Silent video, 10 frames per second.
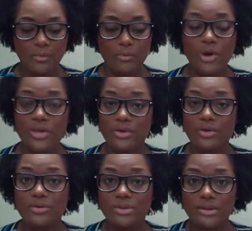
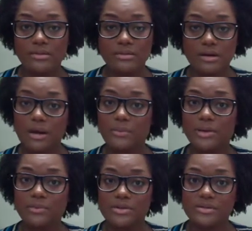whether the company
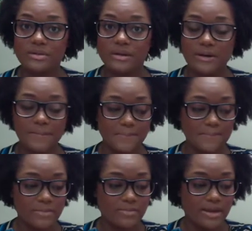was an
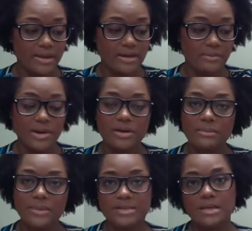
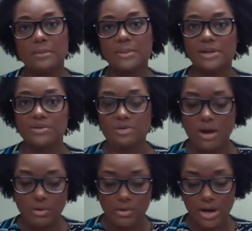American-based company
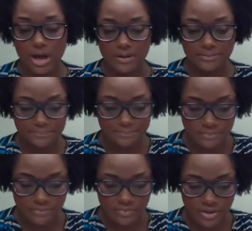or not.
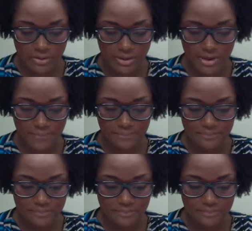All right.